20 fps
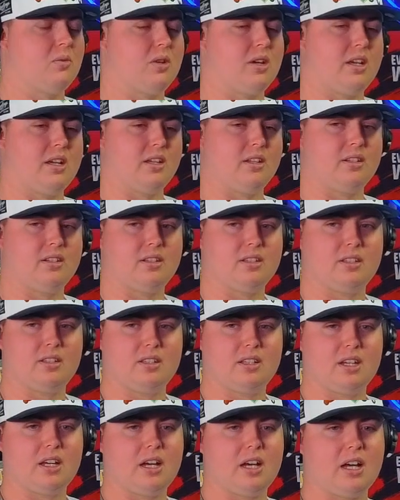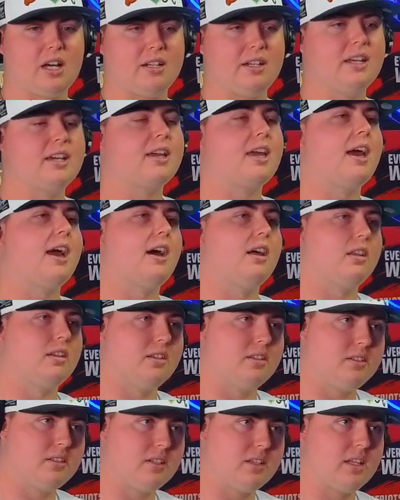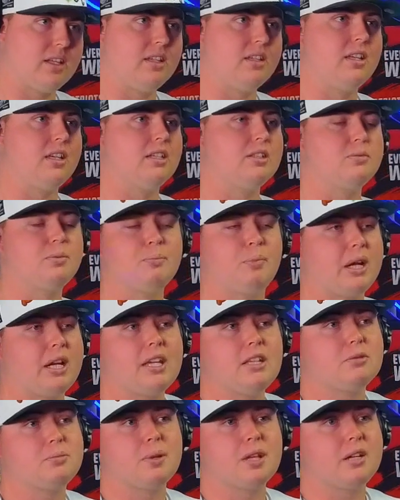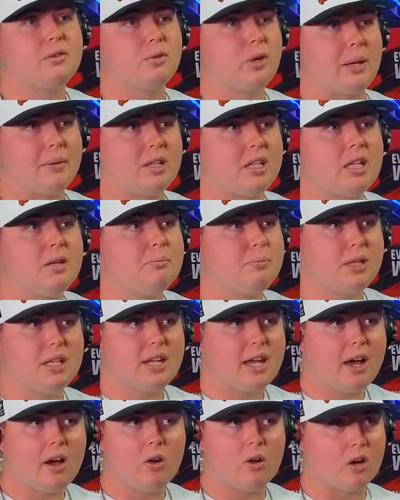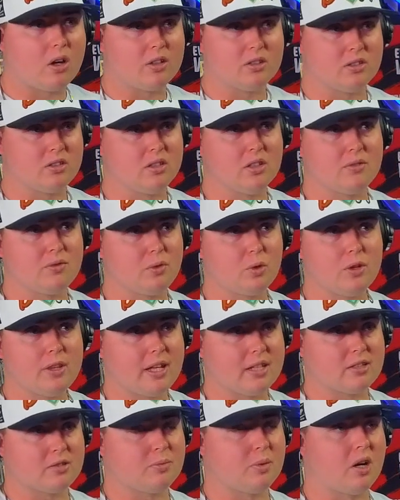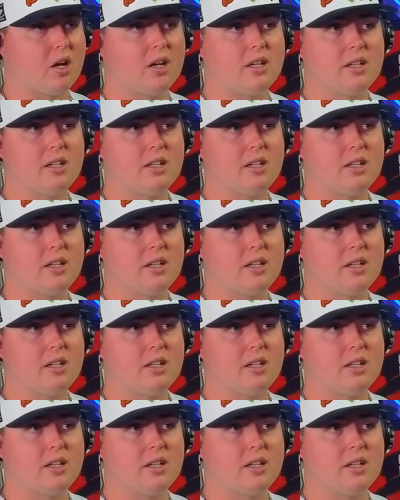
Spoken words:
White. Nick Allen. He's played. I mean, he beat out Arcia for that spot.